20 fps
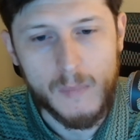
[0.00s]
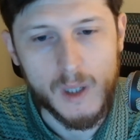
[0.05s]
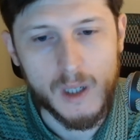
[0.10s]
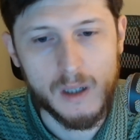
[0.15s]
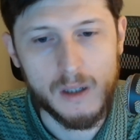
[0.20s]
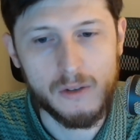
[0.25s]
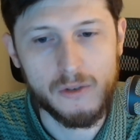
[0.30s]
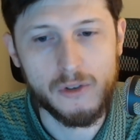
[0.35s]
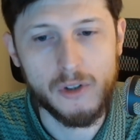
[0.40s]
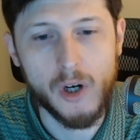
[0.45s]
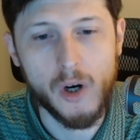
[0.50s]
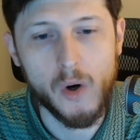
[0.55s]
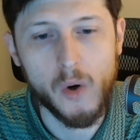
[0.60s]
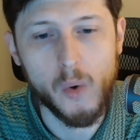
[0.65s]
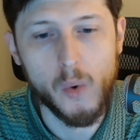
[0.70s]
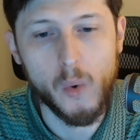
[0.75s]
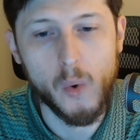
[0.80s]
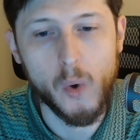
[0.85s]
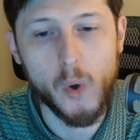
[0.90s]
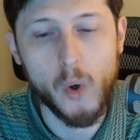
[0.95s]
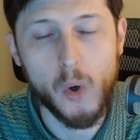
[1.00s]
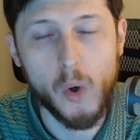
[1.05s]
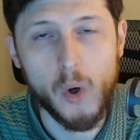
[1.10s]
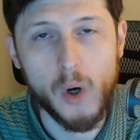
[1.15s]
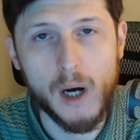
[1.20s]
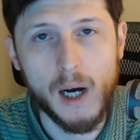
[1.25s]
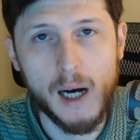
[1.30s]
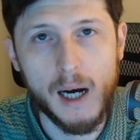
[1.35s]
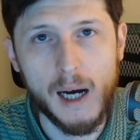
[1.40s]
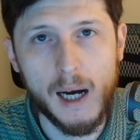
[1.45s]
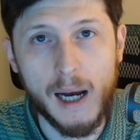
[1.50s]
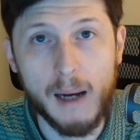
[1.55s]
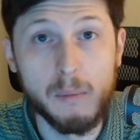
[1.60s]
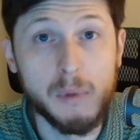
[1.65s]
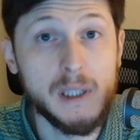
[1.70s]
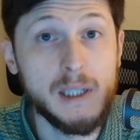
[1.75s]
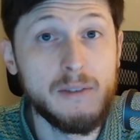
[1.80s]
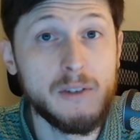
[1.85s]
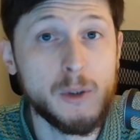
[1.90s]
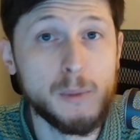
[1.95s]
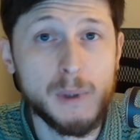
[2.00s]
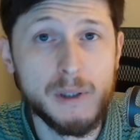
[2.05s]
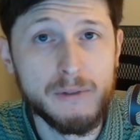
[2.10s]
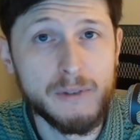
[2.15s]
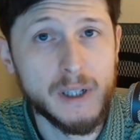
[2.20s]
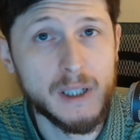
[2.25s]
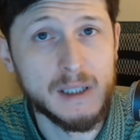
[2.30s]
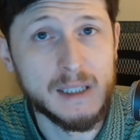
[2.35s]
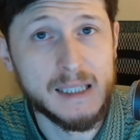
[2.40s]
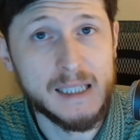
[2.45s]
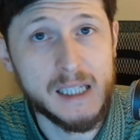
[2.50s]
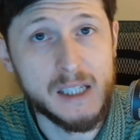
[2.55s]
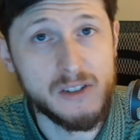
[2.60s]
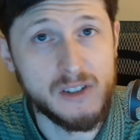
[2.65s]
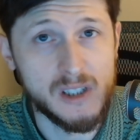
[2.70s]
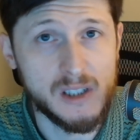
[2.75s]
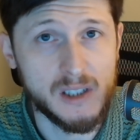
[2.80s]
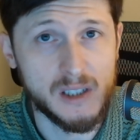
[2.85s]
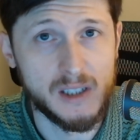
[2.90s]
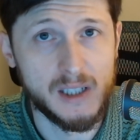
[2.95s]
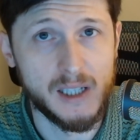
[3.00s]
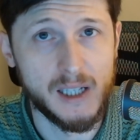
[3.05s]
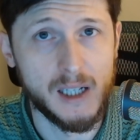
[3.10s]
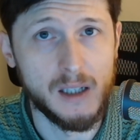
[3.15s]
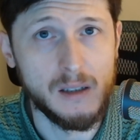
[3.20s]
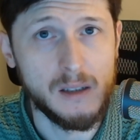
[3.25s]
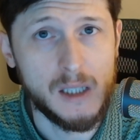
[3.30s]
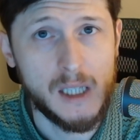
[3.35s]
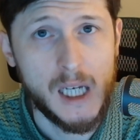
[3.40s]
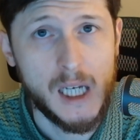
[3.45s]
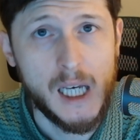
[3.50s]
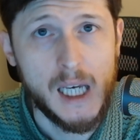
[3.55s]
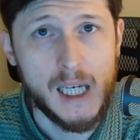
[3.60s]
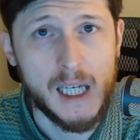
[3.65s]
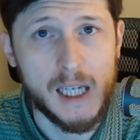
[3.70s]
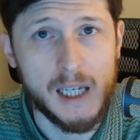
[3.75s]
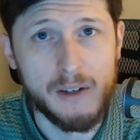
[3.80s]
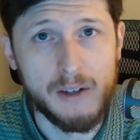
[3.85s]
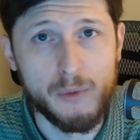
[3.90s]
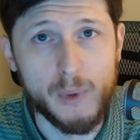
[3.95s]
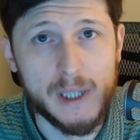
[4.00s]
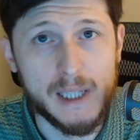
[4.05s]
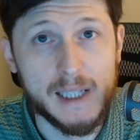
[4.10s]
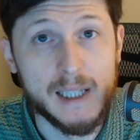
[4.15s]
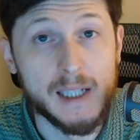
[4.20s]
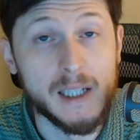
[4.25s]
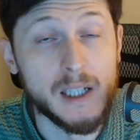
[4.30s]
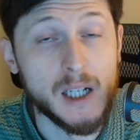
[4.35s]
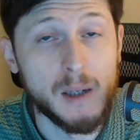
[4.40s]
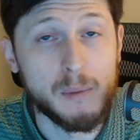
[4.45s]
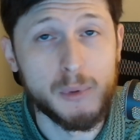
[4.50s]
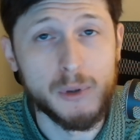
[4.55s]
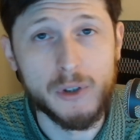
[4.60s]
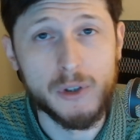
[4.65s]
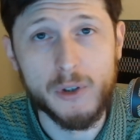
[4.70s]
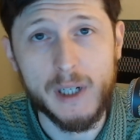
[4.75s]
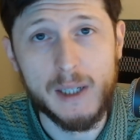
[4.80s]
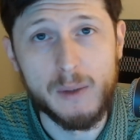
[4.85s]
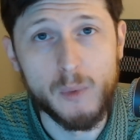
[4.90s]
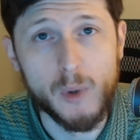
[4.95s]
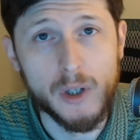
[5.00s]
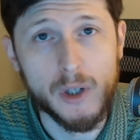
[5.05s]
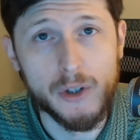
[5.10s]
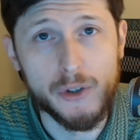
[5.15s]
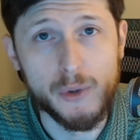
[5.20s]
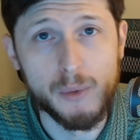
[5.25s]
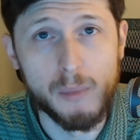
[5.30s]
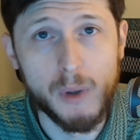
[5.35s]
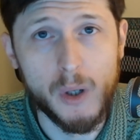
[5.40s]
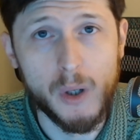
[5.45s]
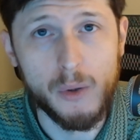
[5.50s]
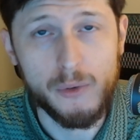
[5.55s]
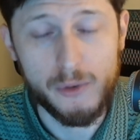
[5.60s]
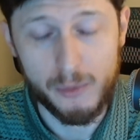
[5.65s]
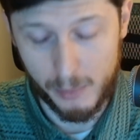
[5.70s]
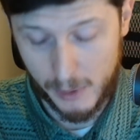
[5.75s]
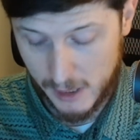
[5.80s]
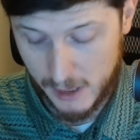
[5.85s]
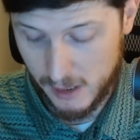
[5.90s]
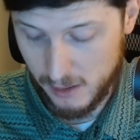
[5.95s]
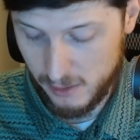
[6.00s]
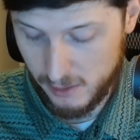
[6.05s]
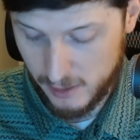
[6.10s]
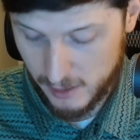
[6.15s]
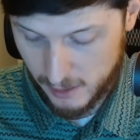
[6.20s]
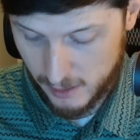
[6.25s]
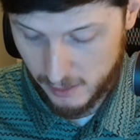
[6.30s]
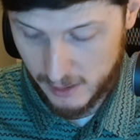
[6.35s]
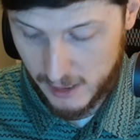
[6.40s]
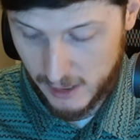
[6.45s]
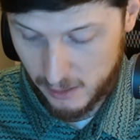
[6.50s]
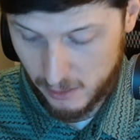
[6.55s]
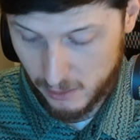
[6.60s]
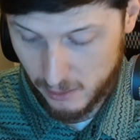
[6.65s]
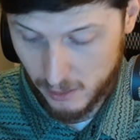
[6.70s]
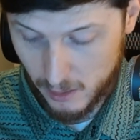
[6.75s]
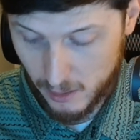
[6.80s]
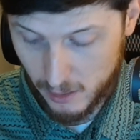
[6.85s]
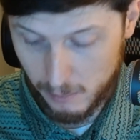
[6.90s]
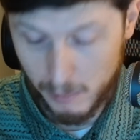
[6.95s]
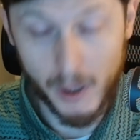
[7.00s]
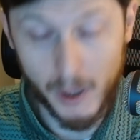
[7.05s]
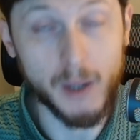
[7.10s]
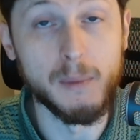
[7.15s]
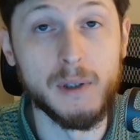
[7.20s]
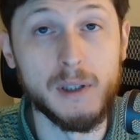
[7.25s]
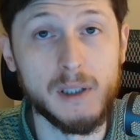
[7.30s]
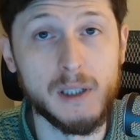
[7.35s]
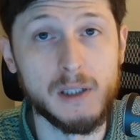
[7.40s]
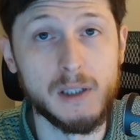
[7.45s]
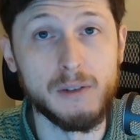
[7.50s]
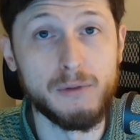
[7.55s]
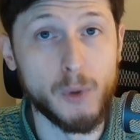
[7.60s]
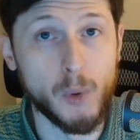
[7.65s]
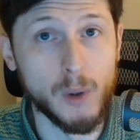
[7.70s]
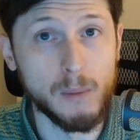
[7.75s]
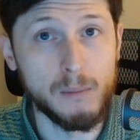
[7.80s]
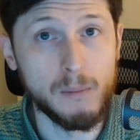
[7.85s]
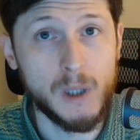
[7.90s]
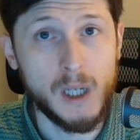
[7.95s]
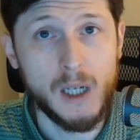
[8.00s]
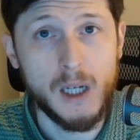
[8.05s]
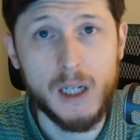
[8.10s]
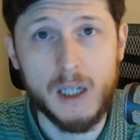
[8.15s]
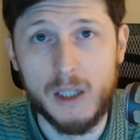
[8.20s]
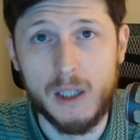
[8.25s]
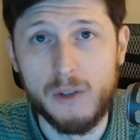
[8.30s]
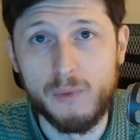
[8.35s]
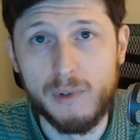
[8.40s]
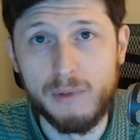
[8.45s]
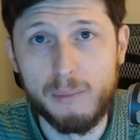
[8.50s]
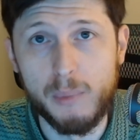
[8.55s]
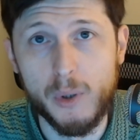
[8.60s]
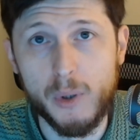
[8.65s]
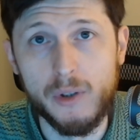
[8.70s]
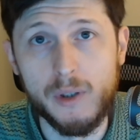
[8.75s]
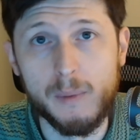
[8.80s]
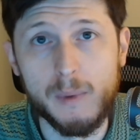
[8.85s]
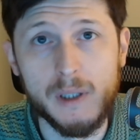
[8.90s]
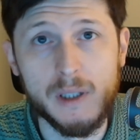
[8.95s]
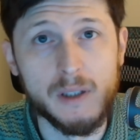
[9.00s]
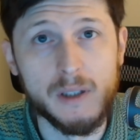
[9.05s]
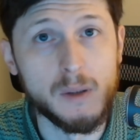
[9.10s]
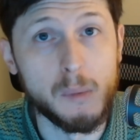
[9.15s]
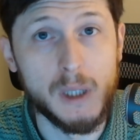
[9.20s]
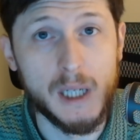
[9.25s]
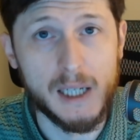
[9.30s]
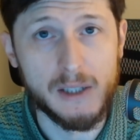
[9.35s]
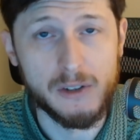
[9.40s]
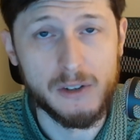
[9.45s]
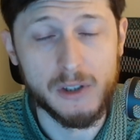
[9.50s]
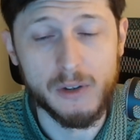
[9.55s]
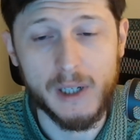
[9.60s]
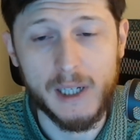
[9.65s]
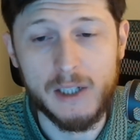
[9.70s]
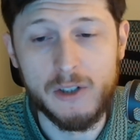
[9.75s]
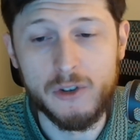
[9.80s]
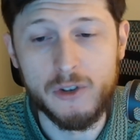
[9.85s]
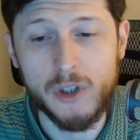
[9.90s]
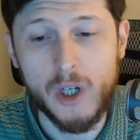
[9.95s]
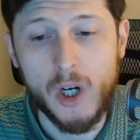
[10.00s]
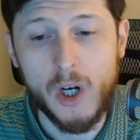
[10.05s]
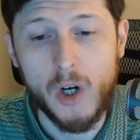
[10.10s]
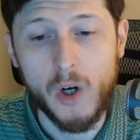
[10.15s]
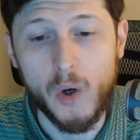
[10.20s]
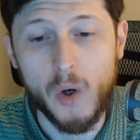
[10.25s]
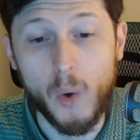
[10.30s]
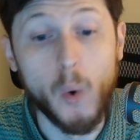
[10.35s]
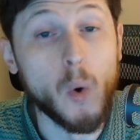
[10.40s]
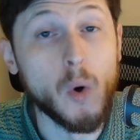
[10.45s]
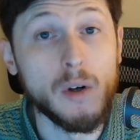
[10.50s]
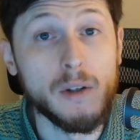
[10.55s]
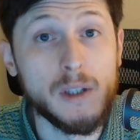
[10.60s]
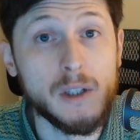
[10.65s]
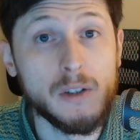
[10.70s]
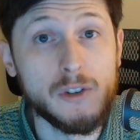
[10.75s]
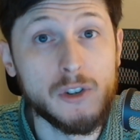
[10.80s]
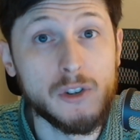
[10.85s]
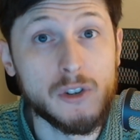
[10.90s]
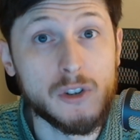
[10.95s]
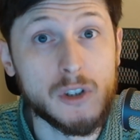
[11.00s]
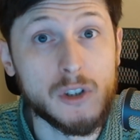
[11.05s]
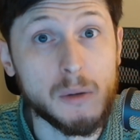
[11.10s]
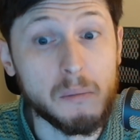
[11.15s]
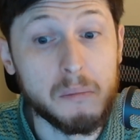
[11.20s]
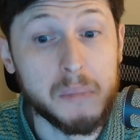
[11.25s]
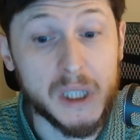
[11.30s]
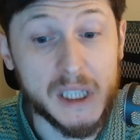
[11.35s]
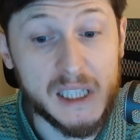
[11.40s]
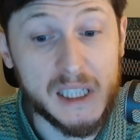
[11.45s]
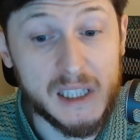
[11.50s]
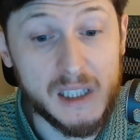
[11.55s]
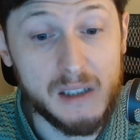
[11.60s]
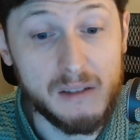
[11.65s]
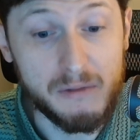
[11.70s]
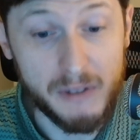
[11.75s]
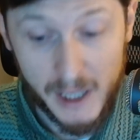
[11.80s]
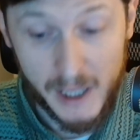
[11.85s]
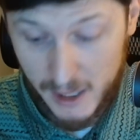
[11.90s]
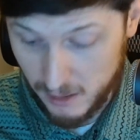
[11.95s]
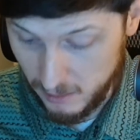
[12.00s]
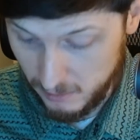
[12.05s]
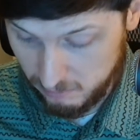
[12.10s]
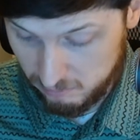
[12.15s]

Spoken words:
So I believe it'll be fairly easy to tell if we ended up with grade 1 or 2 bolts, because they'll either permanently deform because we've pulled them into the plastic range, or they'll just completely fail.